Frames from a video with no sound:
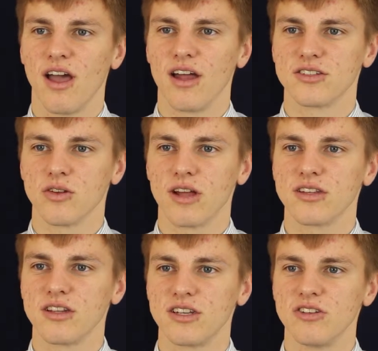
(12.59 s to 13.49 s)
And so lots
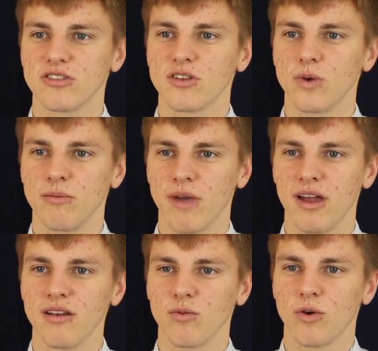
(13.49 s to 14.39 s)
of the teachers that we
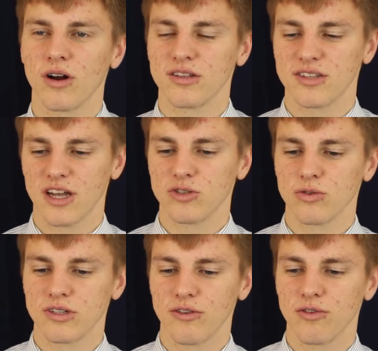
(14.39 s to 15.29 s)
met were on a schedule
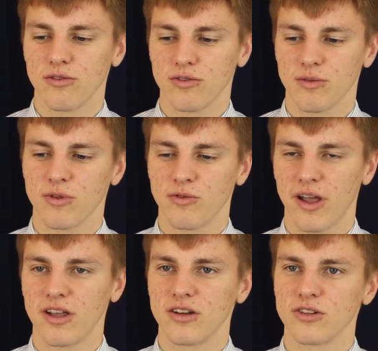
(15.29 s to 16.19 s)
different from the
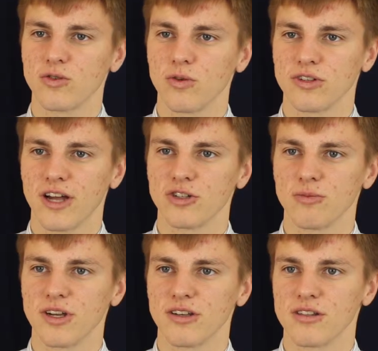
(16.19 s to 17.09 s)
regular school schedule
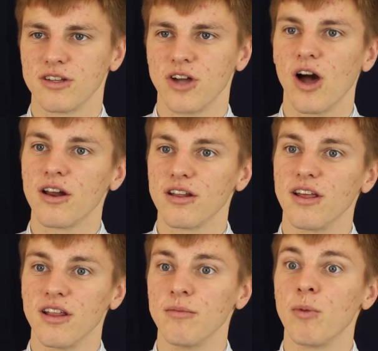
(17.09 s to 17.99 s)
because they taught
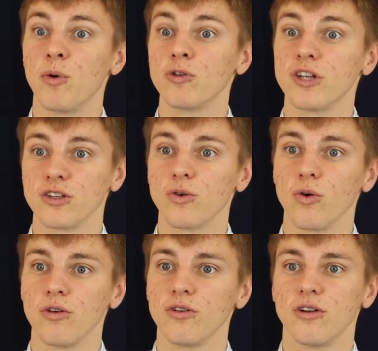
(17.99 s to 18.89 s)
in the Mapuche school.